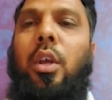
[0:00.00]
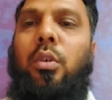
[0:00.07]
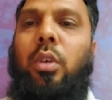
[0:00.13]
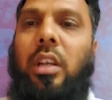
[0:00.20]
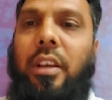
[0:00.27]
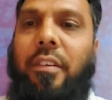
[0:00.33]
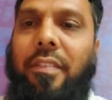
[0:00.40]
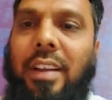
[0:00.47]
So
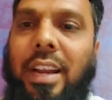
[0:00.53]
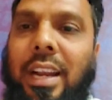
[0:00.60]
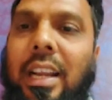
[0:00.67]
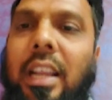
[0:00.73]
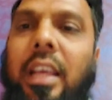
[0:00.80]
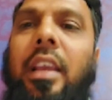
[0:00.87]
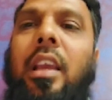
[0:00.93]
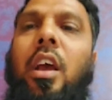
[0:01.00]

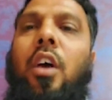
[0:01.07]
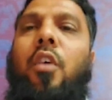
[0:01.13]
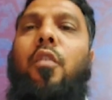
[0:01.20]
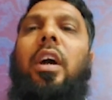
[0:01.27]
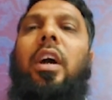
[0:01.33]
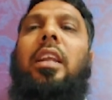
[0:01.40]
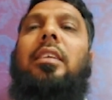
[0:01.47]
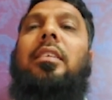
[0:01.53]
definitely
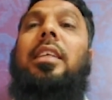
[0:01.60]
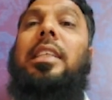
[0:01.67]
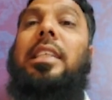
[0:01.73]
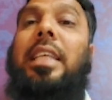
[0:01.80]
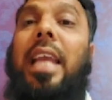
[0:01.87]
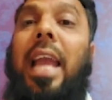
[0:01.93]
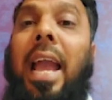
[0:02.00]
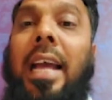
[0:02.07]
viruses
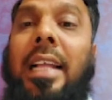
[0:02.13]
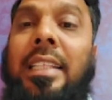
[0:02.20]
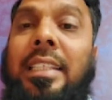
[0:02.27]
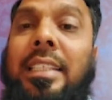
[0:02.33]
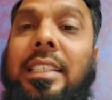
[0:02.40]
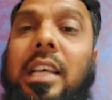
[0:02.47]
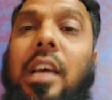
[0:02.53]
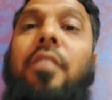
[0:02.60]
can
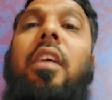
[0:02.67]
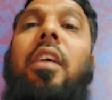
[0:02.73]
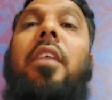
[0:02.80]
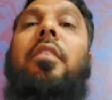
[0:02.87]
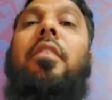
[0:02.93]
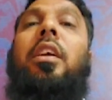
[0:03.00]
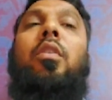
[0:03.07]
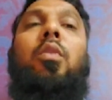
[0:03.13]

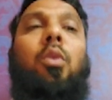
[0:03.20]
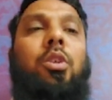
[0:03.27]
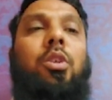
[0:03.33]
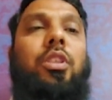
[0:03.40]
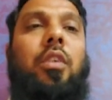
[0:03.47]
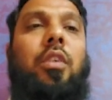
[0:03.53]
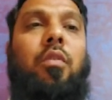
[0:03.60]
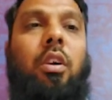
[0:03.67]
survive in
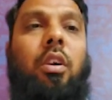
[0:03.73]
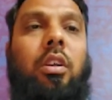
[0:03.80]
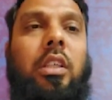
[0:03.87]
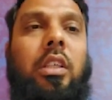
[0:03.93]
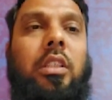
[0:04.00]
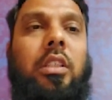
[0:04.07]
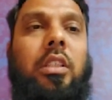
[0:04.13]
ocean waters.